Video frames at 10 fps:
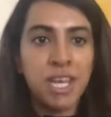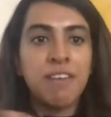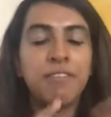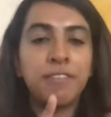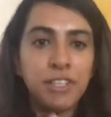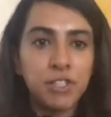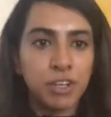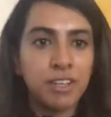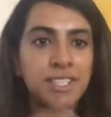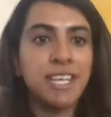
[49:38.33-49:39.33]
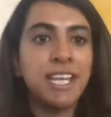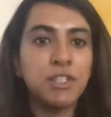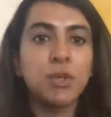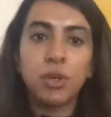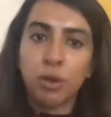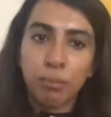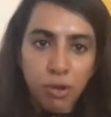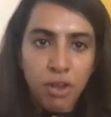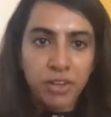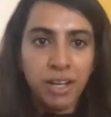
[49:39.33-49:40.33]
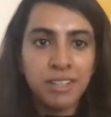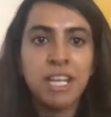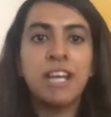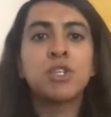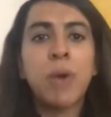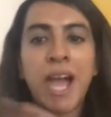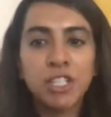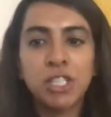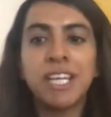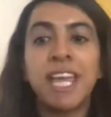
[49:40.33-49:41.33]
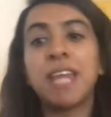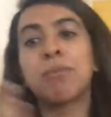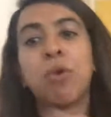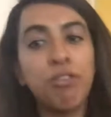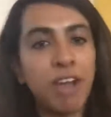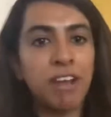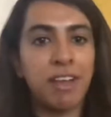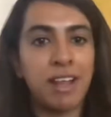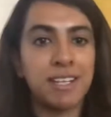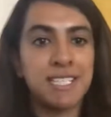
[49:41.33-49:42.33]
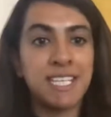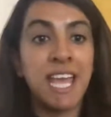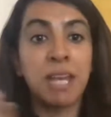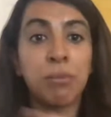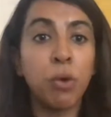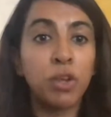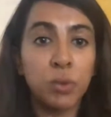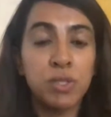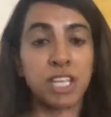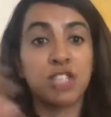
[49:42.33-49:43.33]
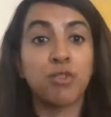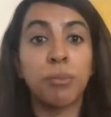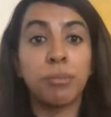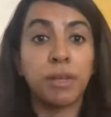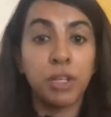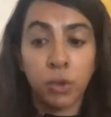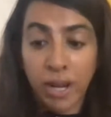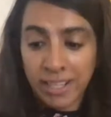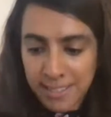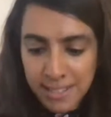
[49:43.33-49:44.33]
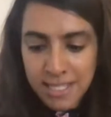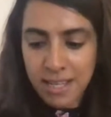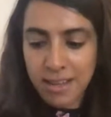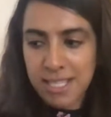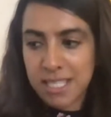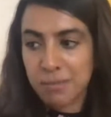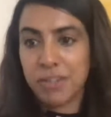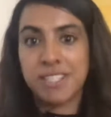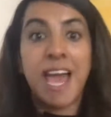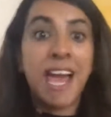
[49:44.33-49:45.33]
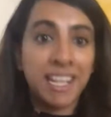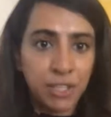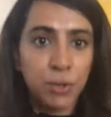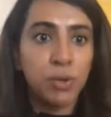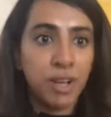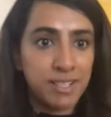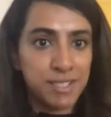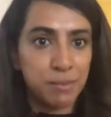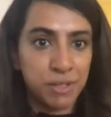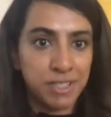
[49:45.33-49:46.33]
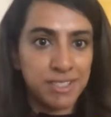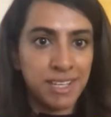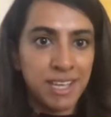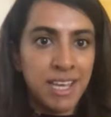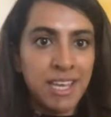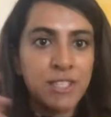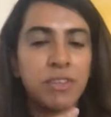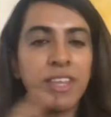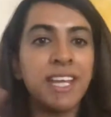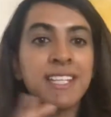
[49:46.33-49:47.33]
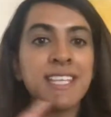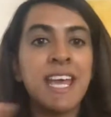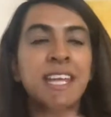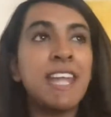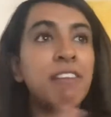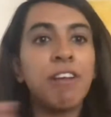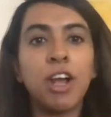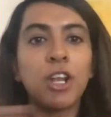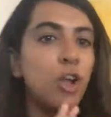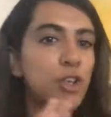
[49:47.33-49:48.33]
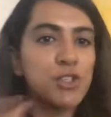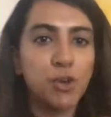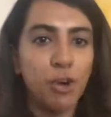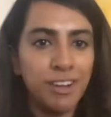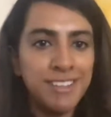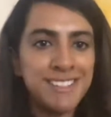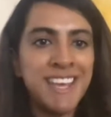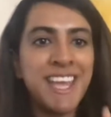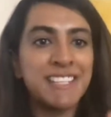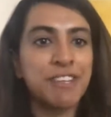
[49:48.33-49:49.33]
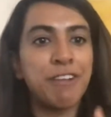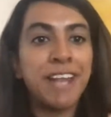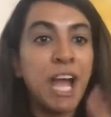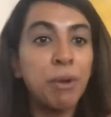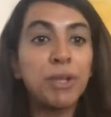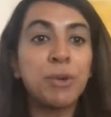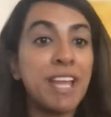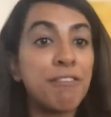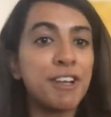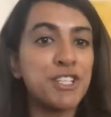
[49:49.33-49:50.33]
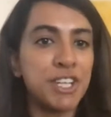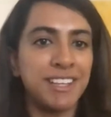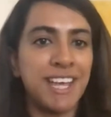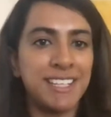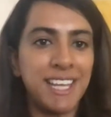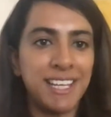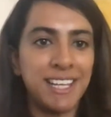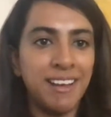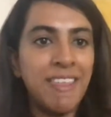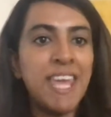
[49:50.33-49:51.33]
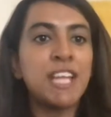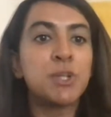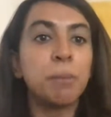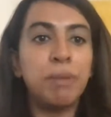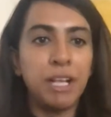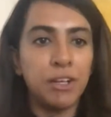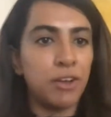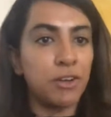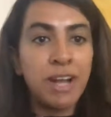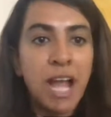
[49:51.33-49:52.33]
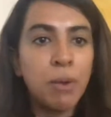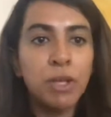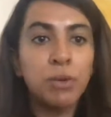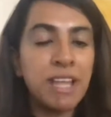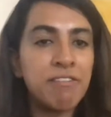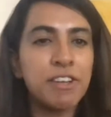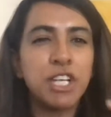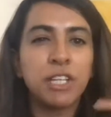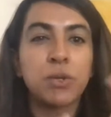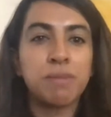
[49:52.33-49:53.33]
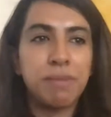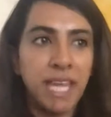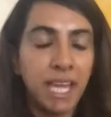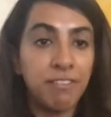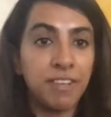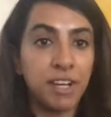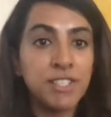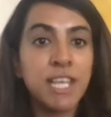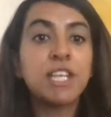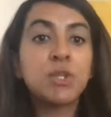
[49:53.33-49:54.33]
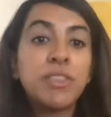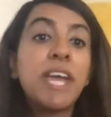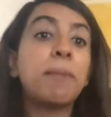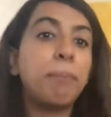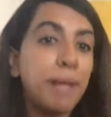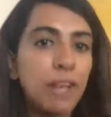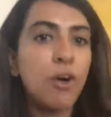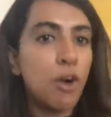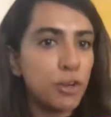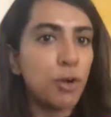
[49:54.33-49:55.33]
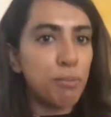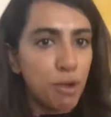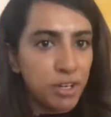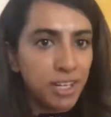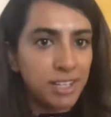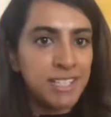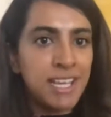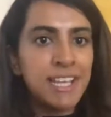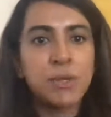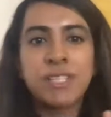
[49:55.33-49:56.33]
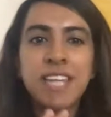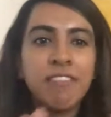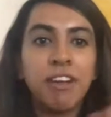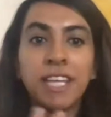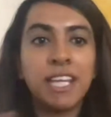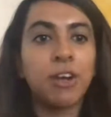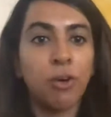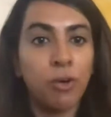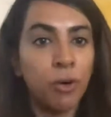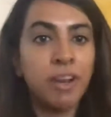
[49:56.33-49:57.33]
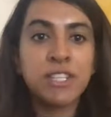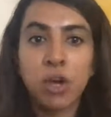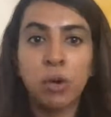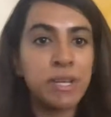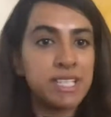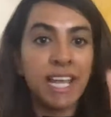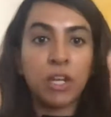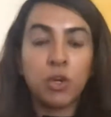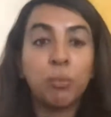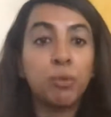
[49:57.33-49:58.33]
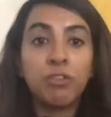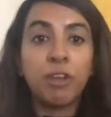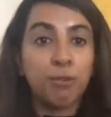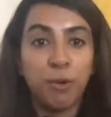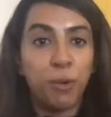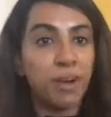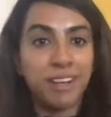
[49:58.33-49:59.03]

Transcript: features into your product to actually gain more virality and more usage from your existing customers and new customers. So I think it's never a lost cause. It's around how are you leveraging that data to build on, and how are you leveraging those behaviors to then build on your product. So it's never either or, it's always like you're moving forward.